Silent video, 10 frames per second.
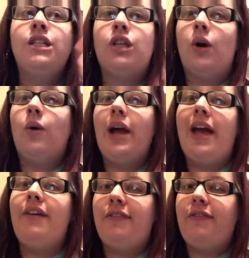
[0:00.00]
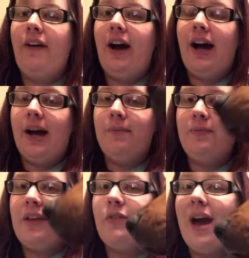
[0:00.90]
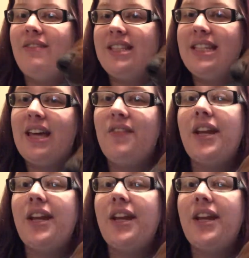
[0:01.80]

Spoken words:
So if you haven't seen that